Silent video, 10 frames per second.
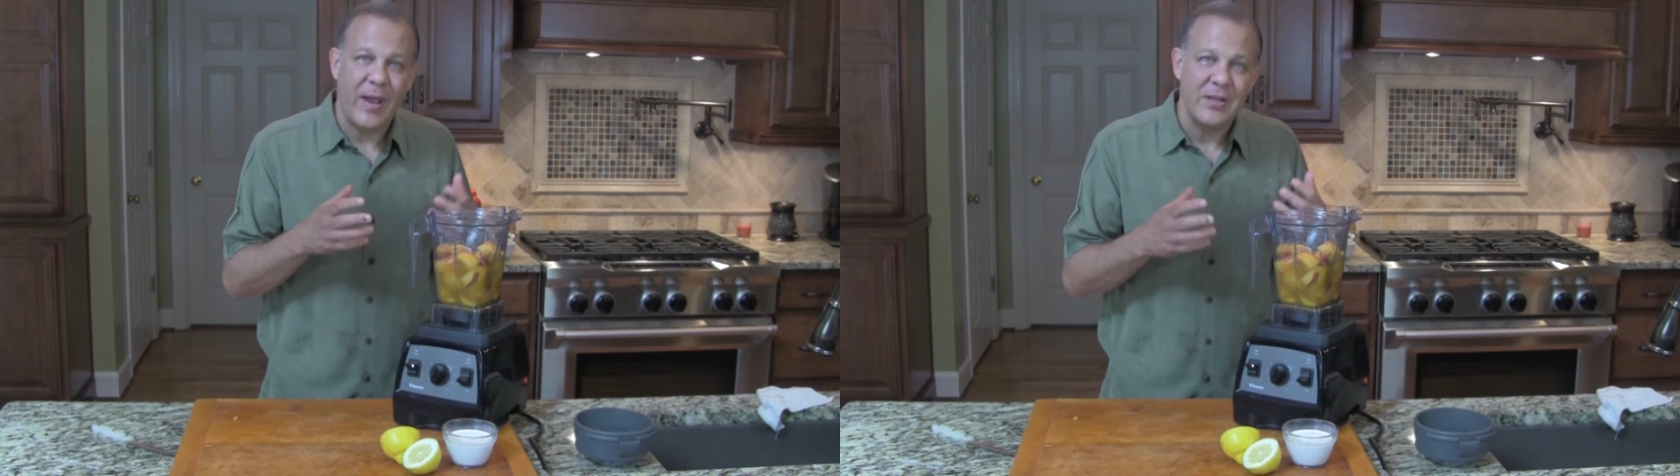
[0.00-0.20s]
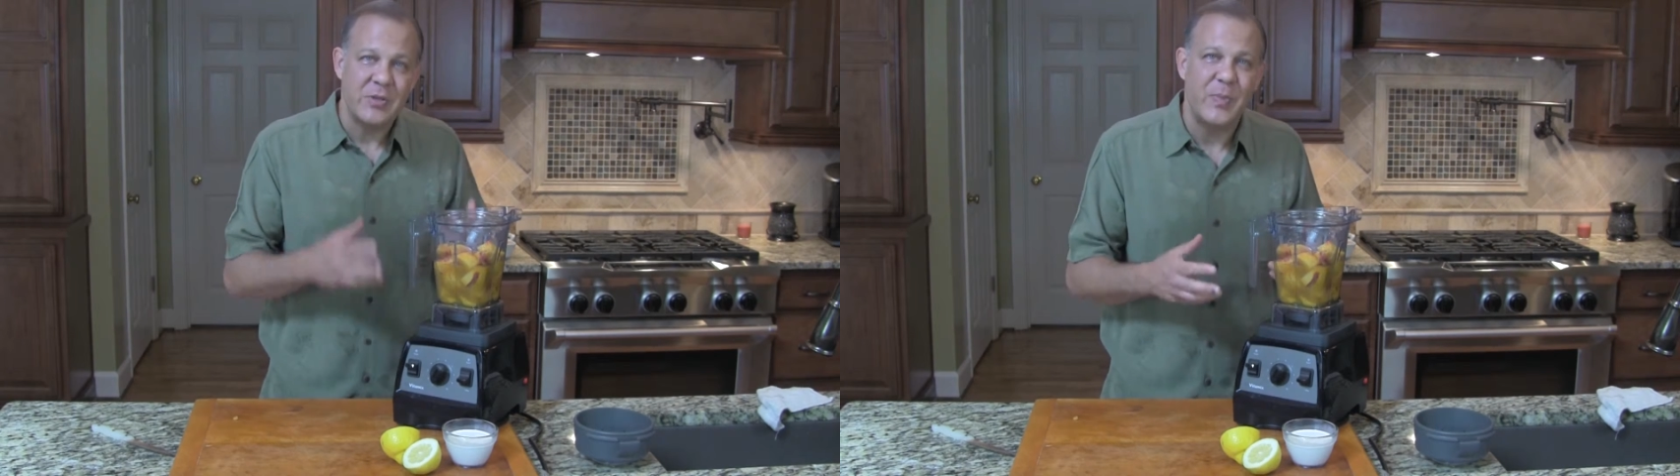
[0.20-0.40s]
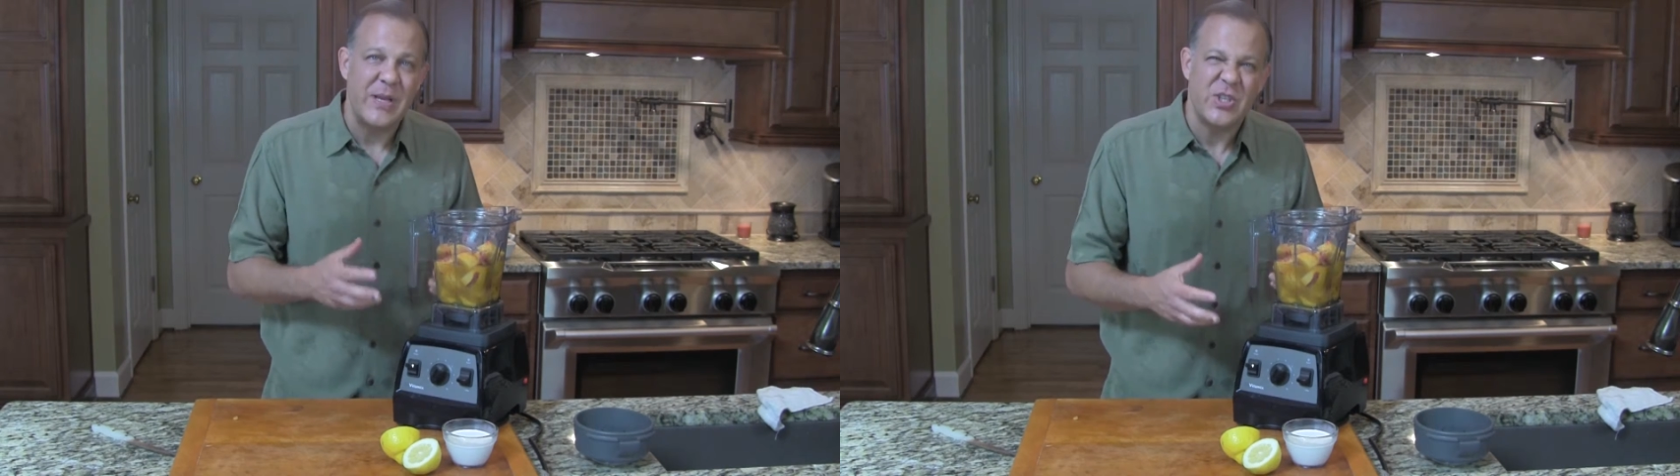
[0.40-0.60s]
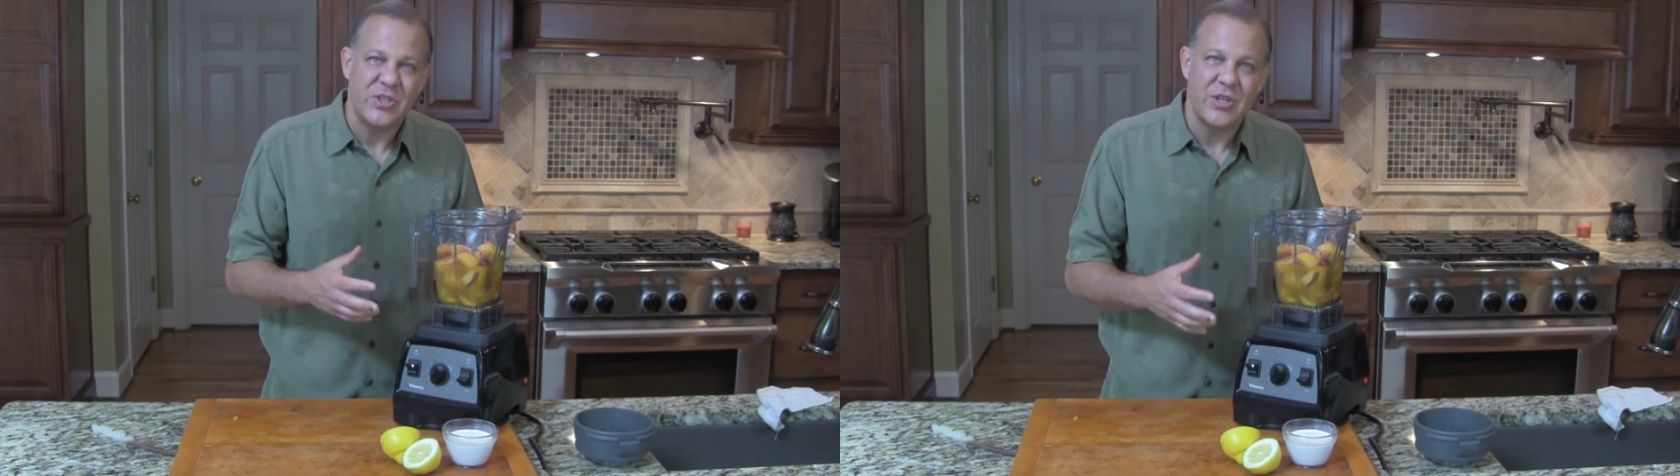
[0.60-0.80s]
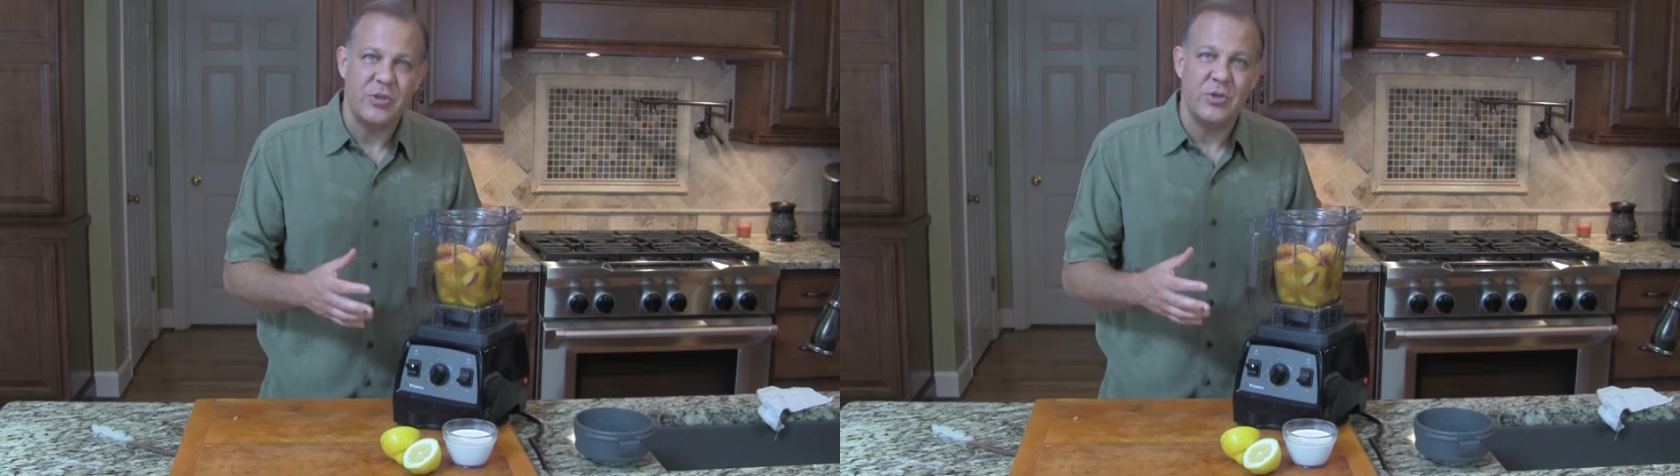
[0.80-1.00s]
had some
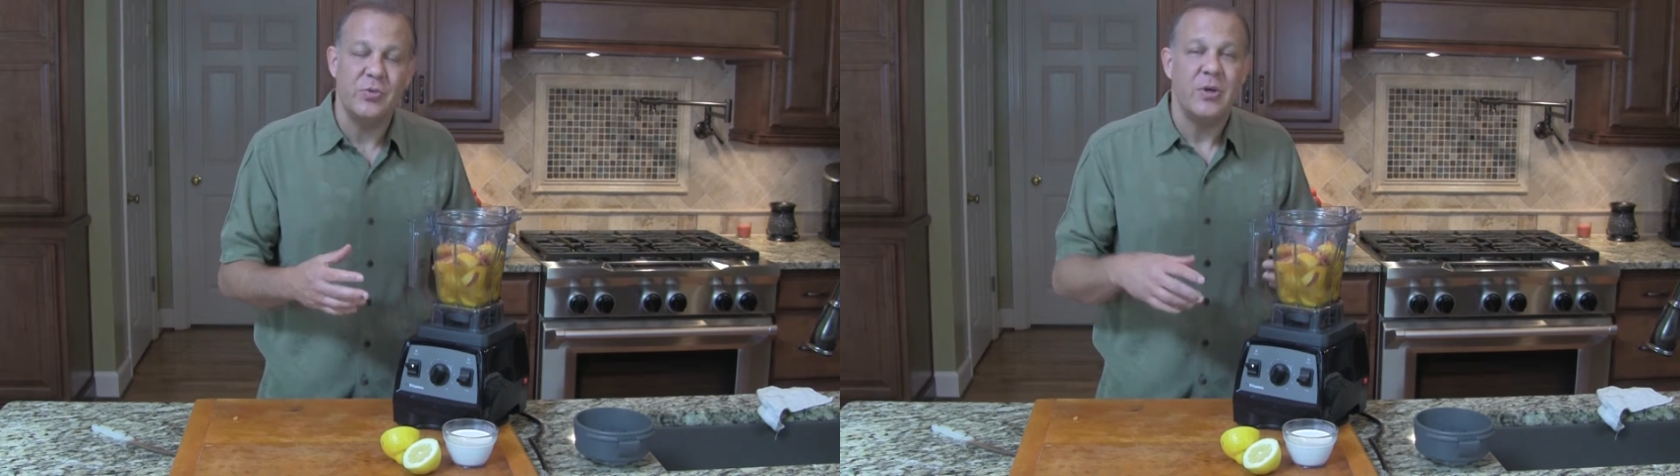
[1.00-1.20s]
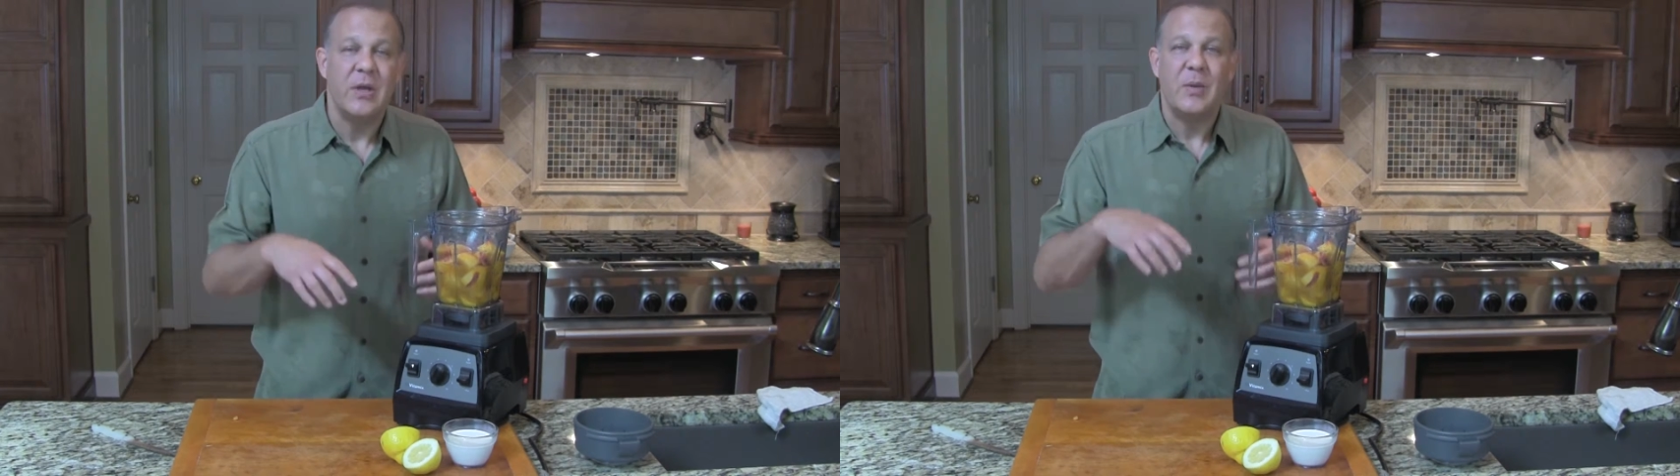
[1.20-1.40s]
peaches that you